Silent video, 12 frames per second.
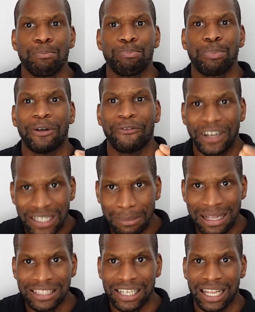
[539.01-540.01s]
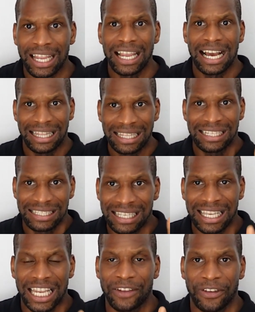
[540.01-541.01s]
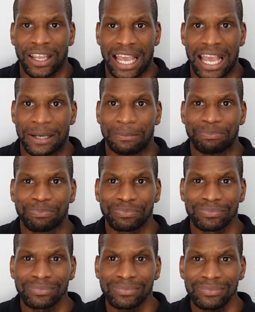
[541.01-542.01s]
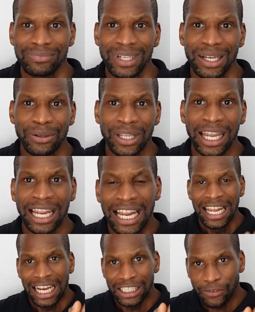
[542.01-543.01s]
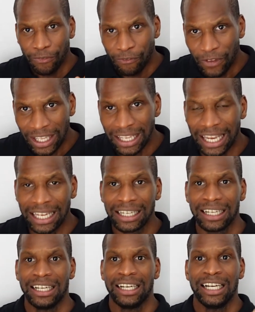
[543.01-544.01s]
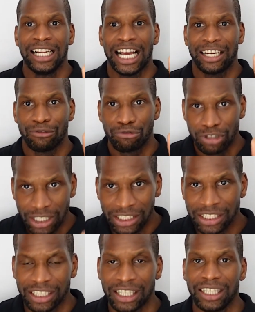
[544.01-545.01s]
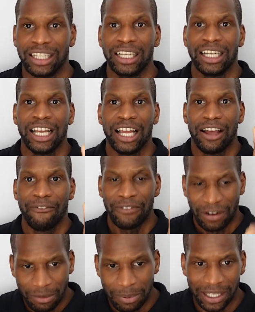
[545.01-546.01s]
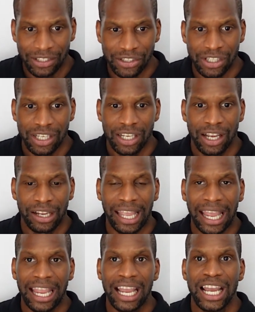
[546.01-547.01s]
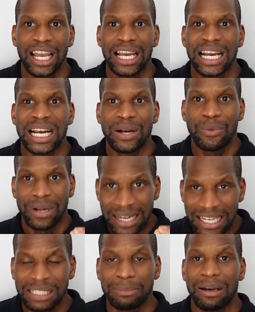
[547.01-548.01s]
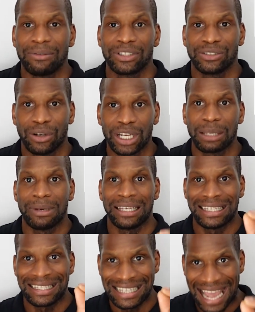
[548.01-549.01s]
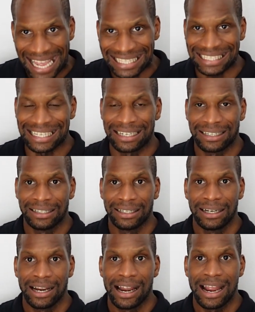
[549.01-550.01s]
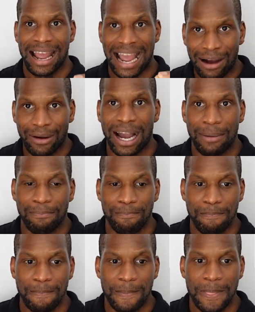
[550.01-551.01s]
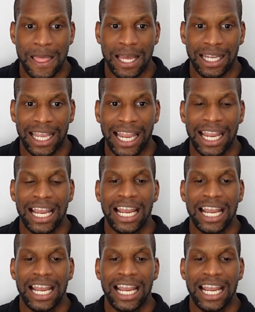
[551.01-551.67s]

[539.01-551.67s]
But fundamentally, and this is the key thing here, okay, as thinking and reasoning therapists, okay, we need to be able to document and test outcome, okay?